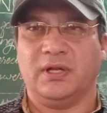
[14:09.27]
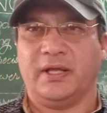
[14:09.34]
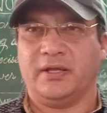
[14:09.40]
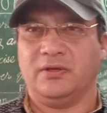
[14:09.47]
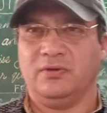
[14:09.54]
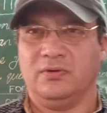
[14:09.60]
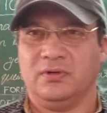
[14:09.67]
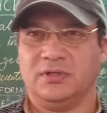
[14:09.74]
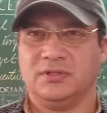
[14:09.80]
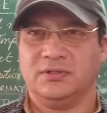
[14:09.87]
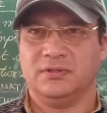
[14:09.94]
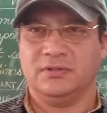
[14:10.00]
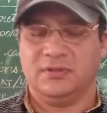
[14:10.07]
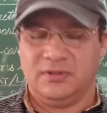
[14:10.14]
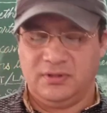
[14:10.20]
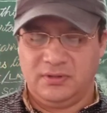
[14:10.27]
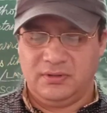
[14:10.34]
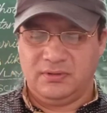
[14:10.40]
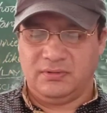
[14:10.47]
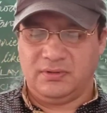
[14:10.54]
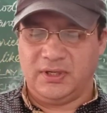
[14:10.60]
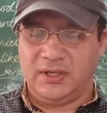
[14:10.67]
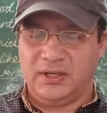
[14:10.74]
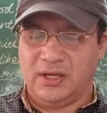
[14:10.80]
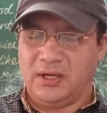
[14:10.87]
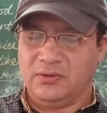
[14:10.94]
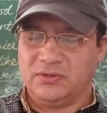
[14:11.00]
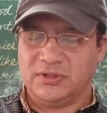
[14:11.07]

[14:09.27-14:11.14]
like yours, right? How?